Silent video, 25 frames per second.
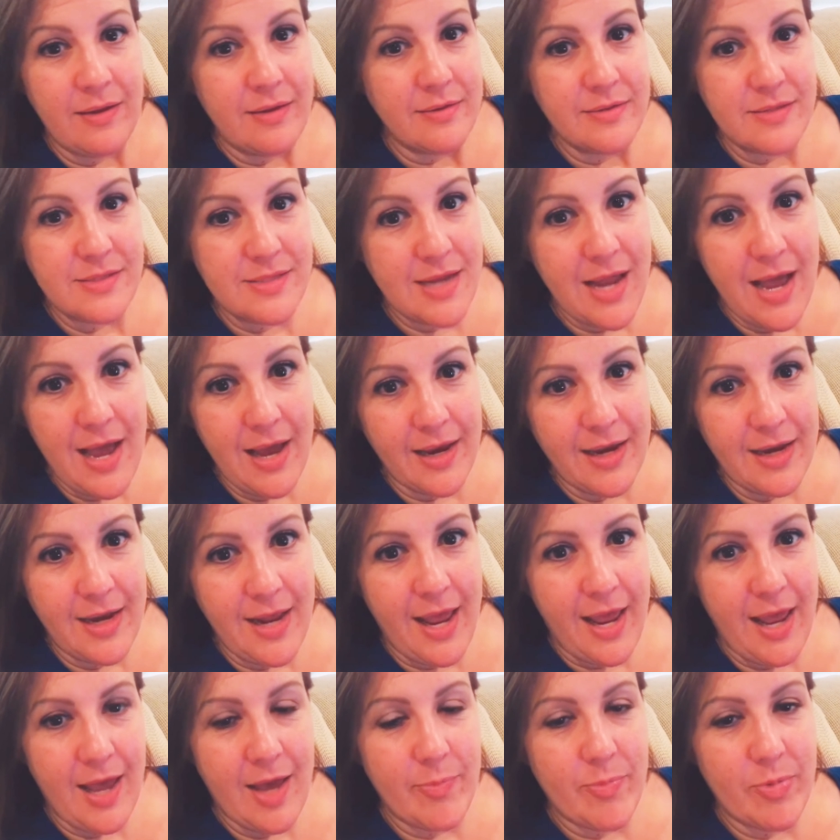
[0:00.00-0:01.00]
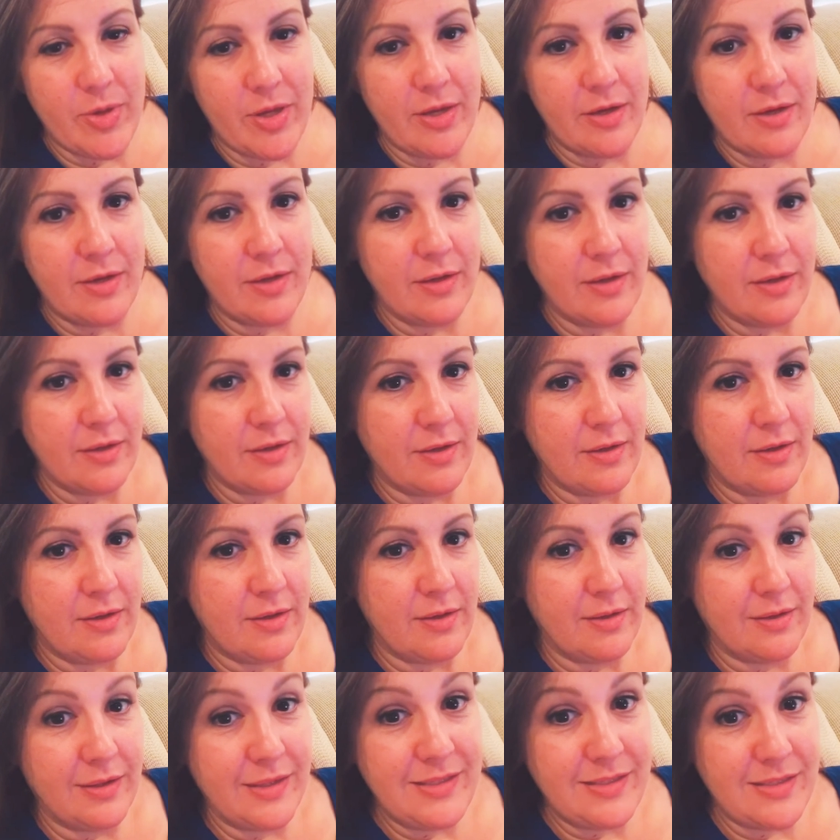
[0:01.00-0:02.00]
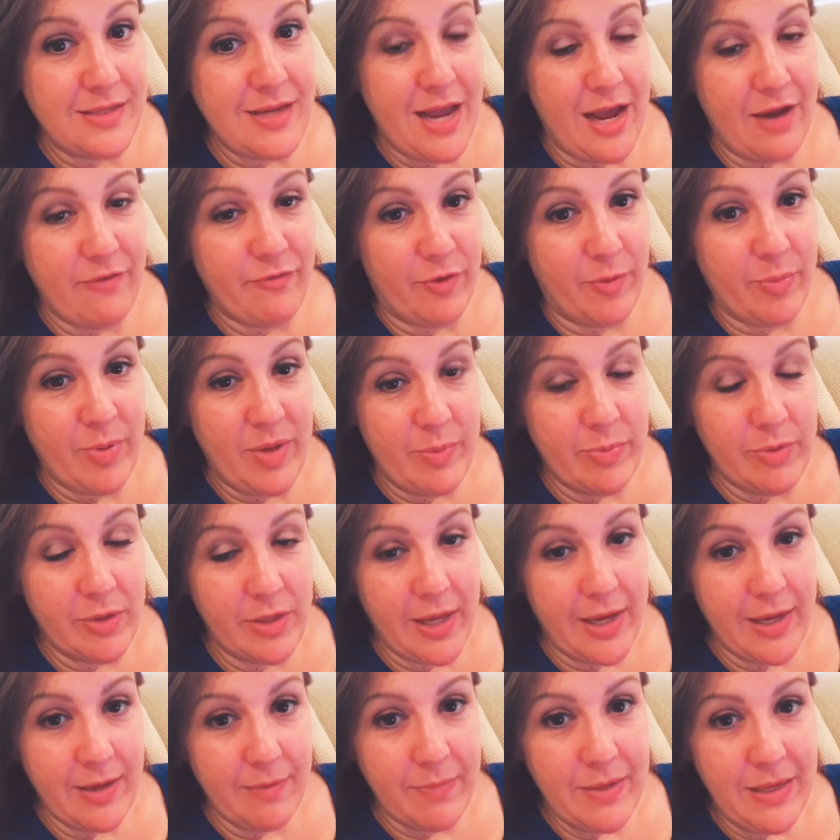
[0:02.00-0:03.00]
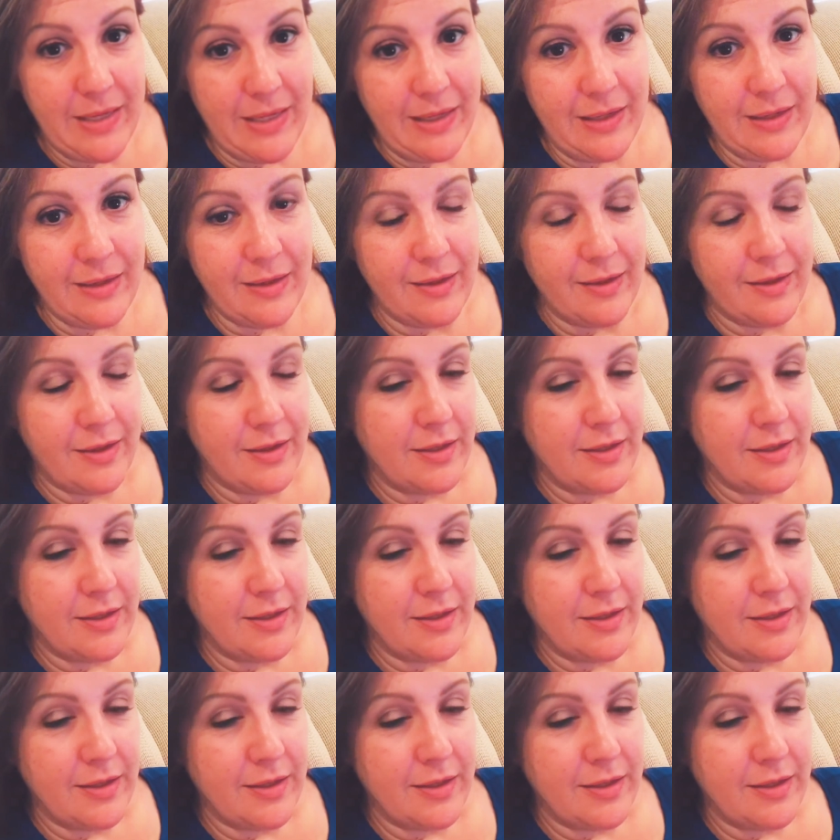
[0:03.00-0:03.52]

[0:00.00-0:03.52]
It's not going to happen, at least not for people like me.